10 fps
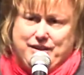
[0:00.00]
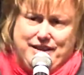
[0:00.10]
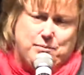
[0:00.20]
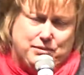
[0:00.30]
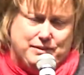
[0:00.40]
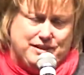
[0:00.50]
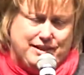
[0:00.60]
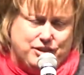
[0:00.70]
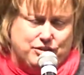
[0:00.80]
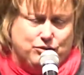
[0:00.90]
and the
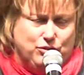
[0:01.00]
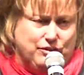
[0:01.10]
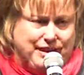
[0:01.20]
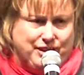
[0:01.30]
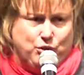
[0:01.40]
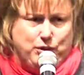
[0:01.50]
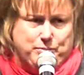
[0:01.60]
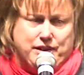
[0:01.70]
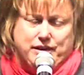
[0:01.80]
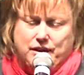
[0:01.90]
implementation of all of that
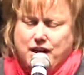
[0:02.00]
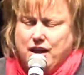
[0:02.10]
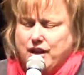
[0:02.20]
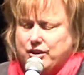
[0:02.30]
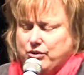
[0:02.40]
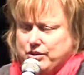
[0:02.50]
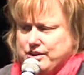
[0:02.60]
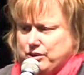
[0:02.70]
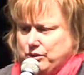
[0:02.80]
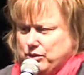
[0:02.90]
equipment across
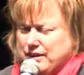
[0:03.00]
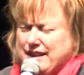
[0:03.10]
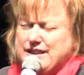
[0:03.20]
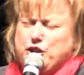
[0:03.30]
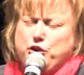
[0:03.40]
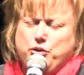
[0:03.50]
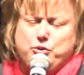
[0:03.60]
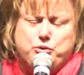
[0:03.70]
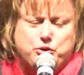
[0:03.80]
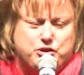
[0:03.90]
schools is
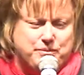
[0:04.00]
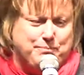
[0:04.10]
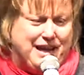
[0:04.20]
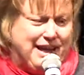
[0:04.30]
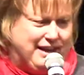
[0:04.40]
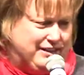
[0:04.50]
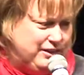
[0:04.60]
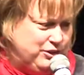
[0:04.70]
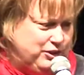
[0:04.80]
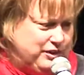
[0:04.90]
huge demand,
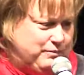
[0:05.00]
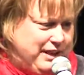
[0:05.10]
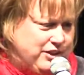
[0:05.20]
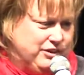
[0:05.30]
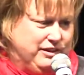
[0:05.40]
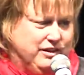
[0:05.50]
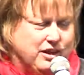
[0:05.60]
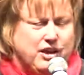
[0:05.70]
as you can imagine,